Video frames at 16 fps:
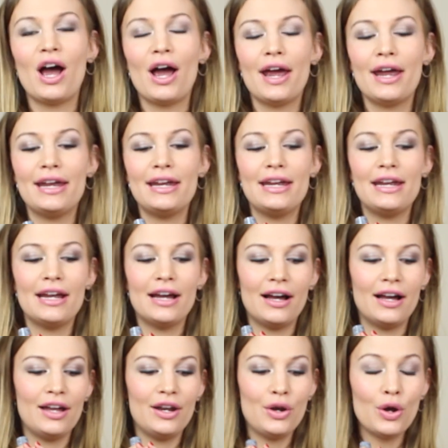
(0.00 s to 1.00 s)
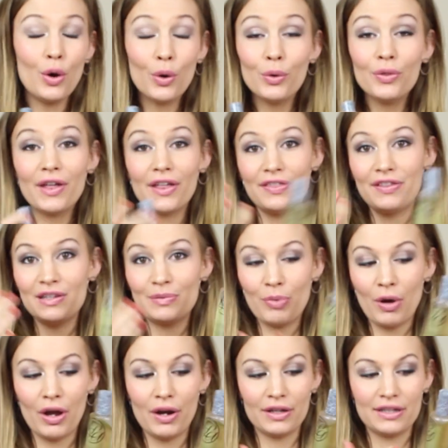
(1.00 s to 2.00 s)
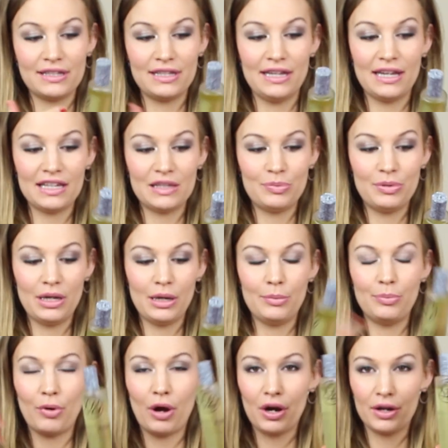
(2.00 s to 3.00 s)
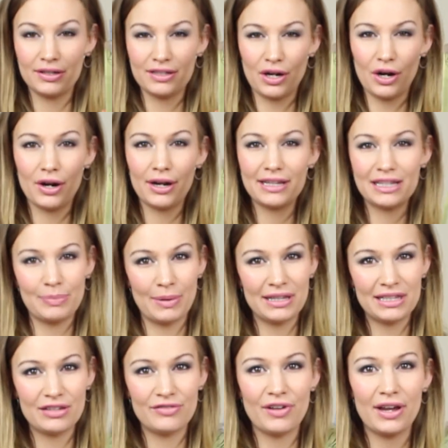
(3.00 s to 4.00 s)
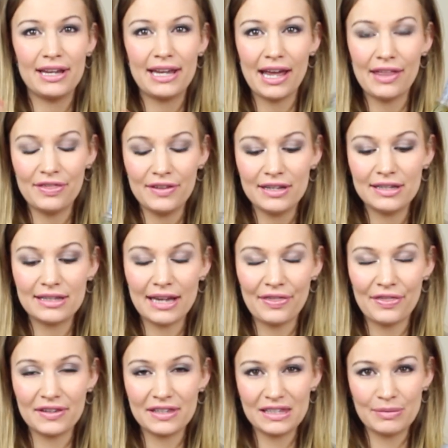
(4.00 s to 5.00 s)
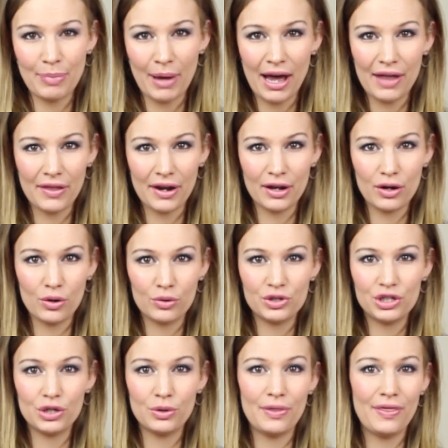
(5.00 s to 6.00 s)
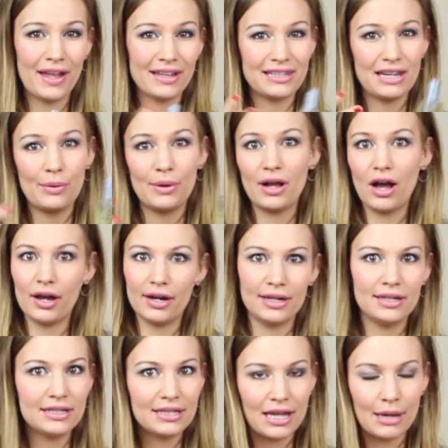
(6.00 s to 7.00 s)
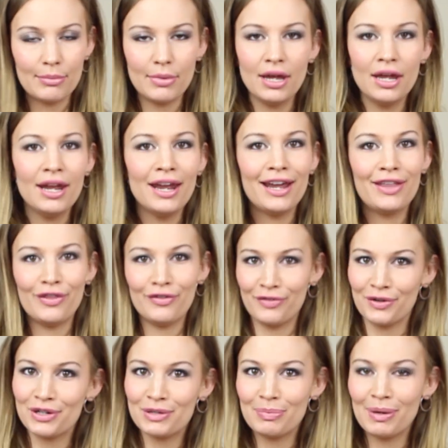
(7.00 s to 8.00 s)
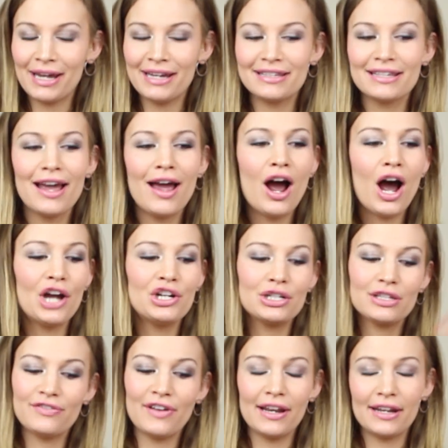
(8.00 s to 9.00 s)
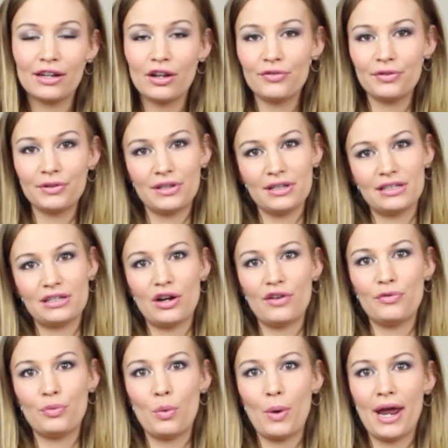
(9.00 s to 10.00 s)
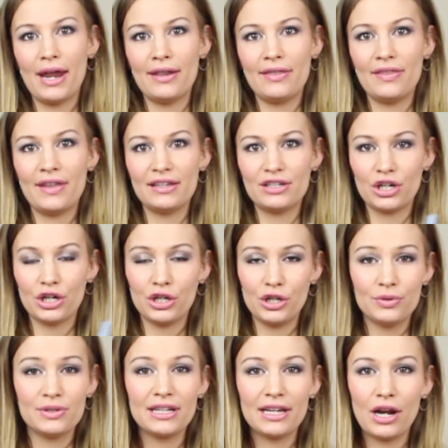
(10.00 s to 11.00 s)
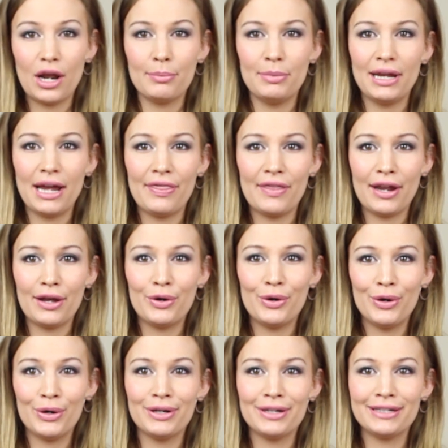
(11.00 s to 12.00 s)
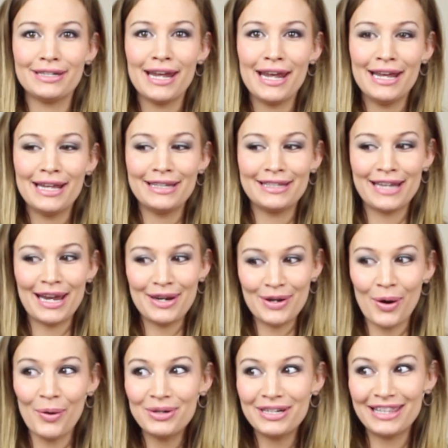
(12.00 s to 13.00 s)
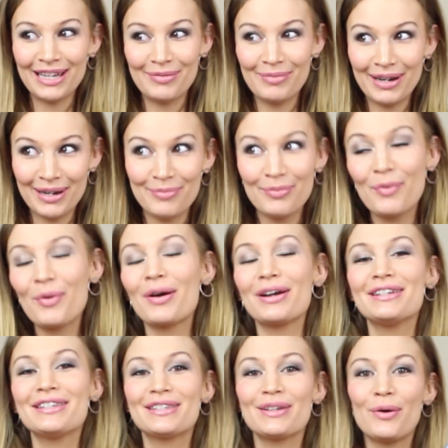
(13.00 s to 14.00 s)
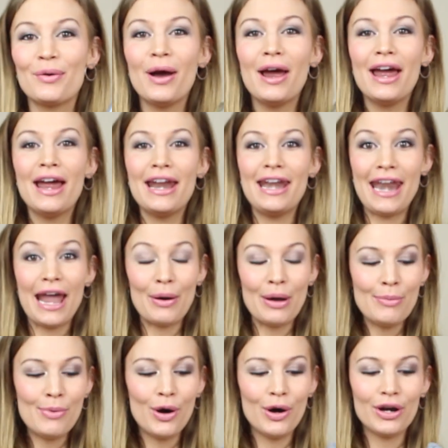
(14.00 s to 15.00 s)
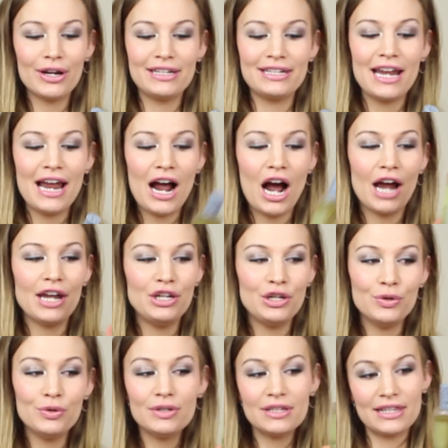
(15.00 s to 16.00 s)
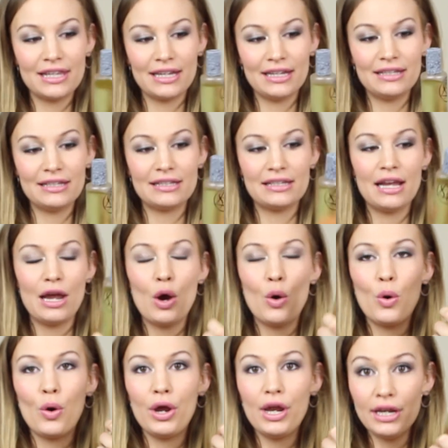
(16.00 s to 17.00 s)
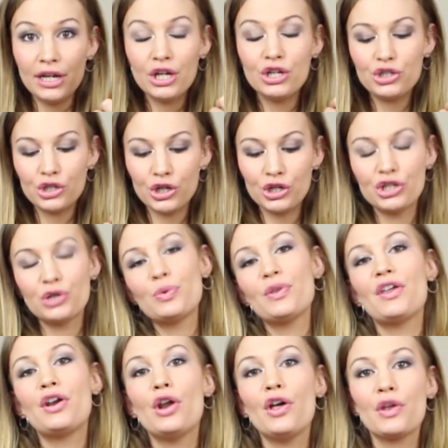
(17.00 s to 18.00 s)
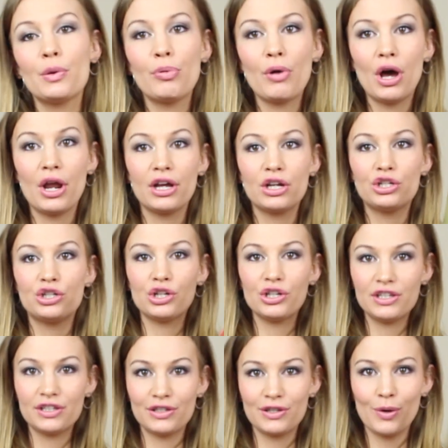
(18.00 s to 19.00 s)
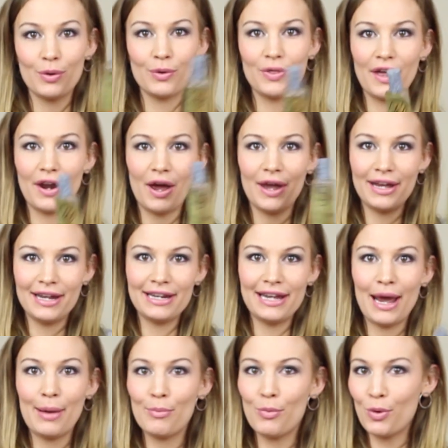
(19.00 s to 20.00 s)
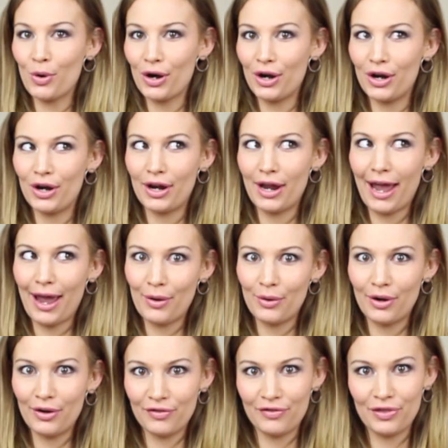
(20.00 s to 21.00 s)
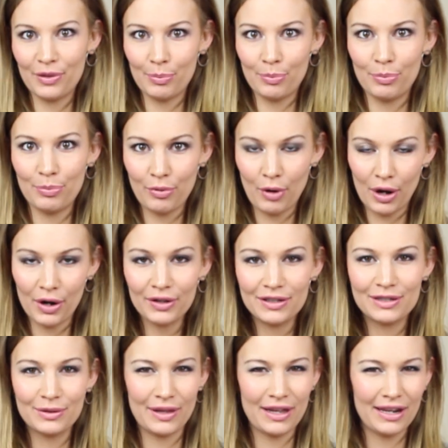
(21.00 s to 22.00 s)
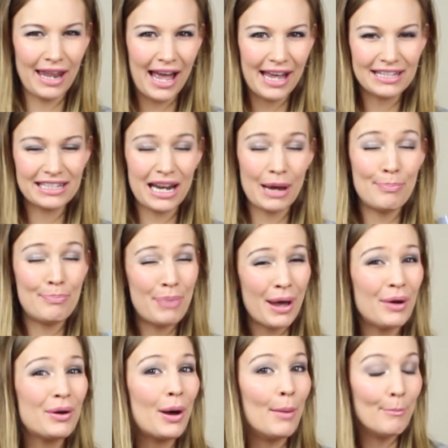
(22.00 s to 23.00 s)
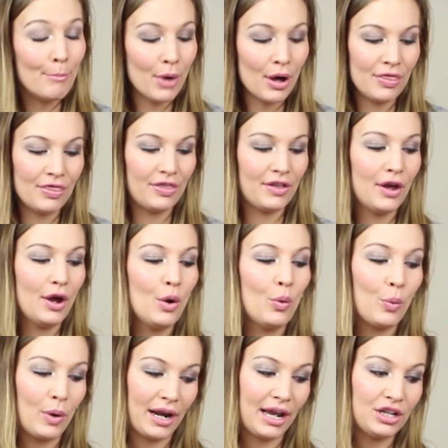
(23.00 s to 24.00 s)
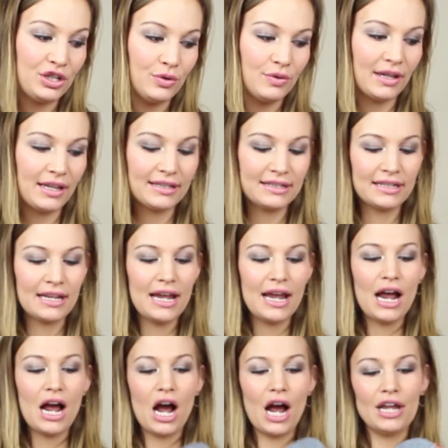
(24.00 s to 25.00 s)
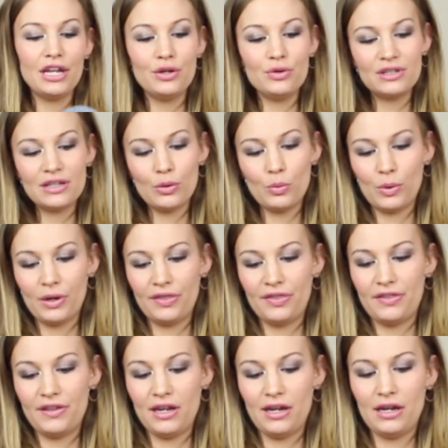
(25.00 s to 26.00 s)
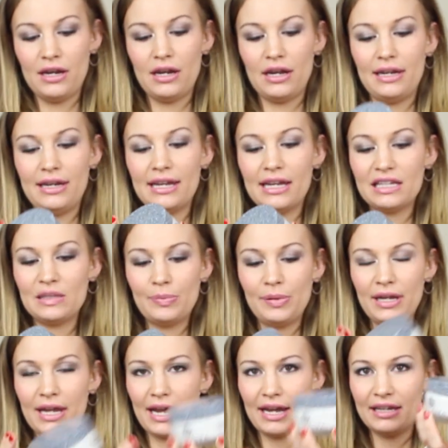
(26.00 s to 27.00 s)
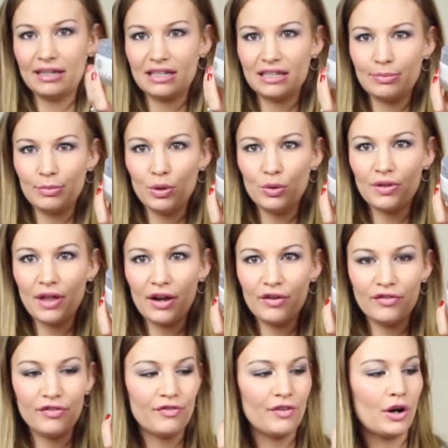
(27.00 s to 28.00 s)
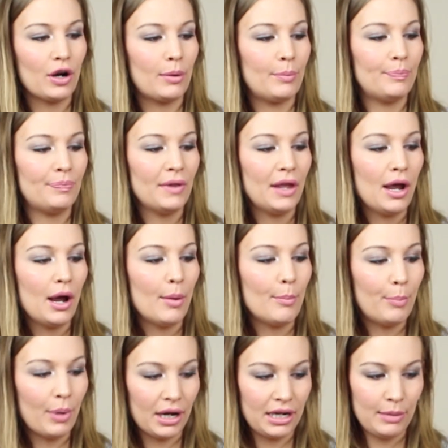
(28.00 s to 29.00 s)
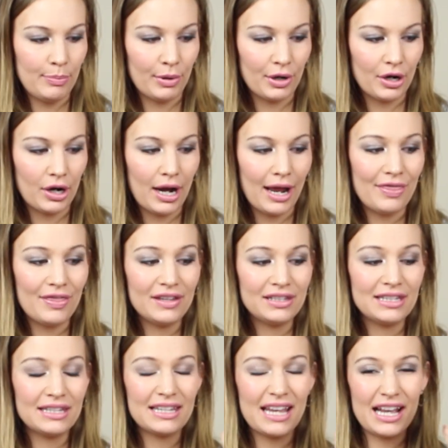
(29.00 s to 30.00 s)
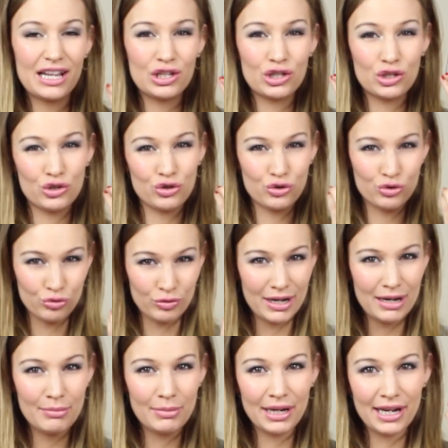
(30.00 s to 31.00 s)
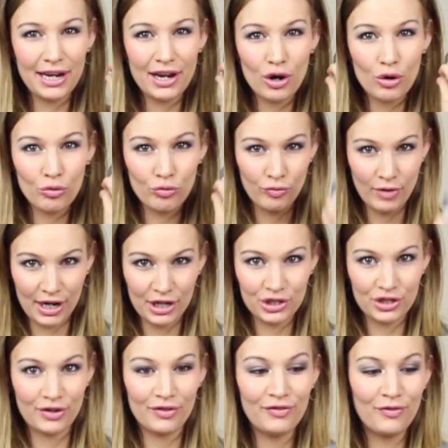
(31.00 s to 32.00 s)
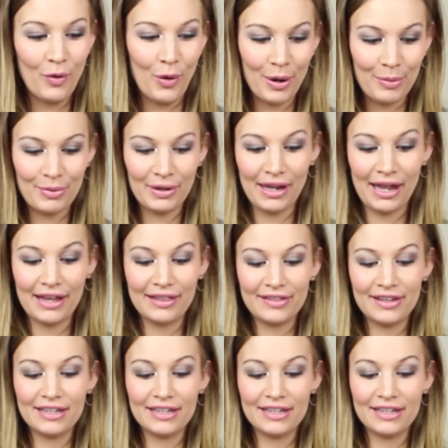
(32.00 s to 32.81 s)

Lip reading: I know that these products, the ESPA products, are expensive. I get these at the spa that I go to, and that's how I got into them in the first place. I just fell in love with the stuff when they started using it on me, and then I couldn't say no to them anymore. So now I'm hooked. I use this in conjunction with another product just so that I can get more out of the product, so last about a month when I do this. I use it with the ESPA Smooth and Firm Body Butter, and this is extremely rich formula.